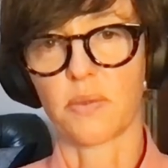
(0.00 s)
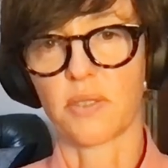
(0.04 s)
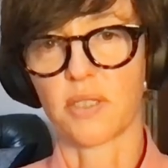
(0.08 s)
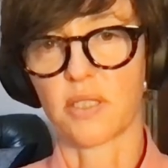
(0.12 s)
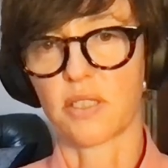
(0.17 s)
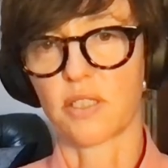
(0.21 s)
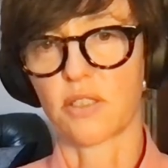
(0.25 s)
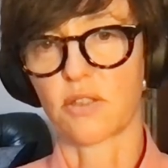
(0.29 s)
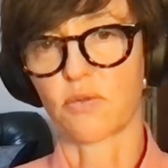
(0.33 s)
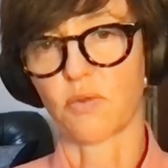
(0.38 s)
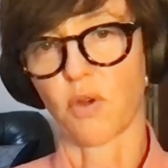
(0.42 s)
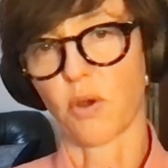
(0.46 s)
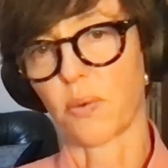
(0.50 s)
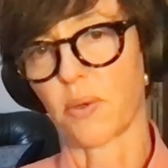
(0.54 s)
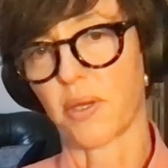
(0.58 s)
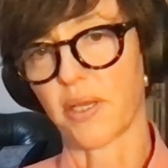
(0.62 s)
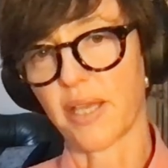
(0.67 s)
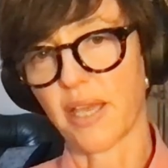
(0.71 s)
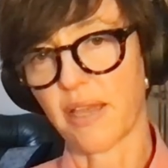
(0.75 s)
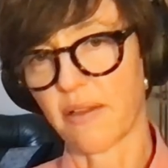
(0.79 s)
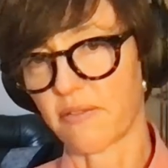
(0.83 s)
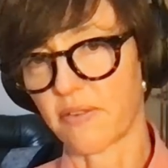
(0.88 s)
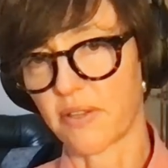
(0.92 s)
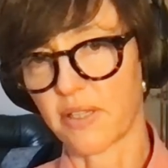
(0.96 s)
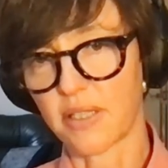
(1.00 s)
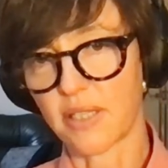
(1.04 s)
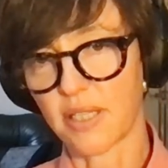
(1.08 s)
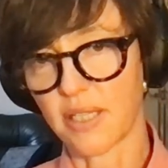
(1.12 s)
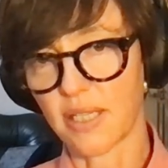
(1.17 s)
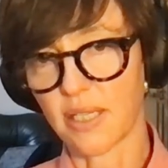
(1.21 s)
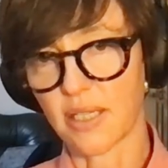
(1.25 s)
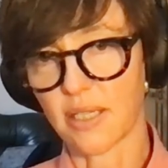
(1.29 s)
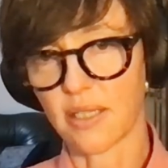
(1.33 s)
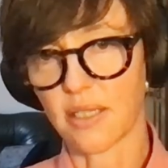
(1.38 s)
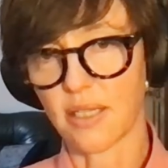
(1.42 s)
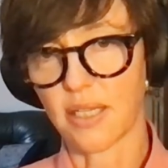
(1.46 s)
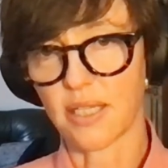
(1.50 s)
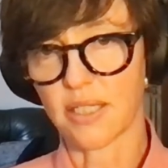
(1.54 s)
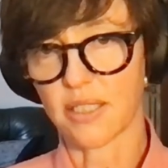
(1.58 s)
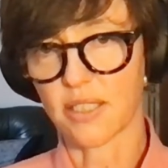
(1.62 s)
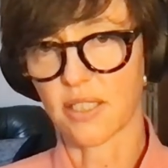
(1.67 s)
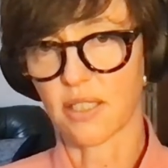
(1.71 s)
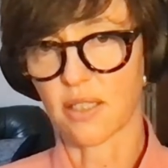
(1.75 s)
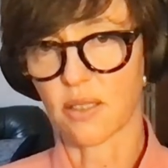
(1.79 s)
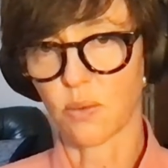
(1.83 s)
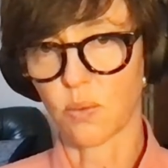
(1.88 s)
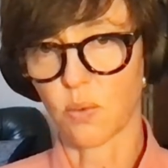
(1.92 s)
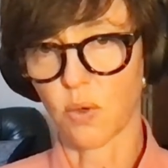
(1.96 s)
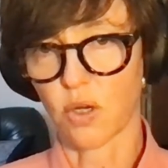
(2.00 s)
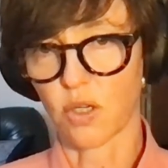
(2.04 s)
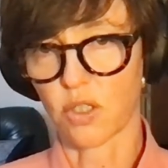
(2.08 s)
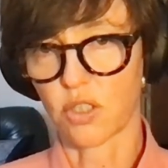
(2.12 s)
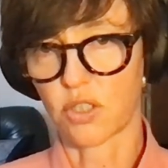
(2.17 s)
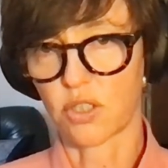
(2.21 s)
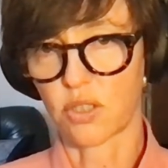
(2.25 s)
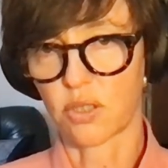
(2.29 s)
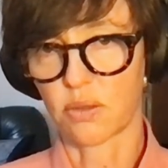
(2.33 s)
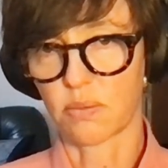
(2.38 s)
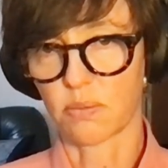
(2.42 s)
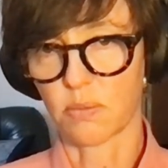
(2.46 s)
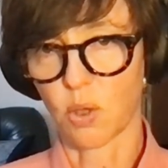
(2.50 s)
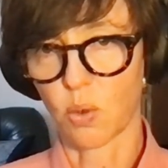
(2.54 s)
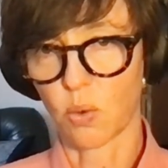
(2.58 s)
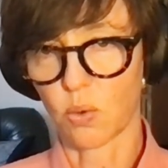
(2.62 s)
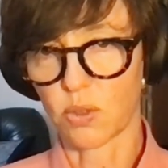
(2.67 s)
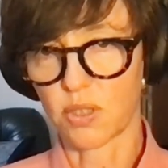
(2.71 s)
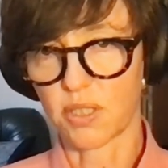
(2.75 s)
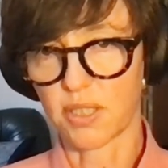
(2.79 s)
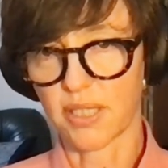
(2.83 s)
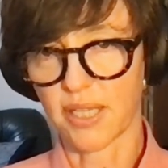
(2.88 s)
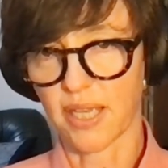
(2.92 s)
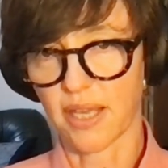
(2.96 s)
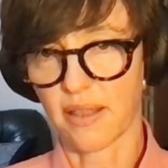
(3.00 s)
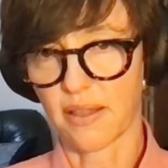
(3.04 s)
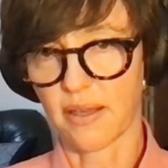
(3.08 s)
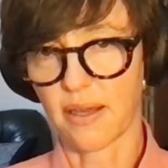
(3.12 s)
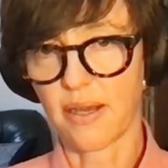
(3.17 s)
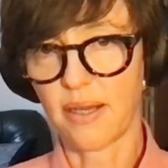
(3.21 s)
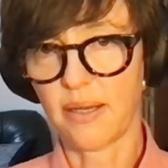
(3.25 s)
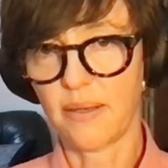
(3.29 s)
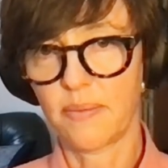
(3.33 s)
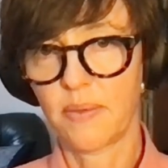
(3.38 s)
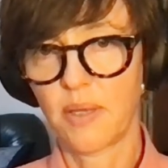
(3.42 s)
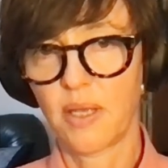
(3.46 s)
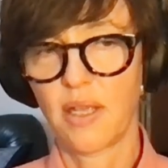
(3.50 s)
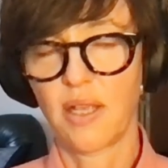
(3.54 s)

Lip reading: just throwing everything into the wash altogether.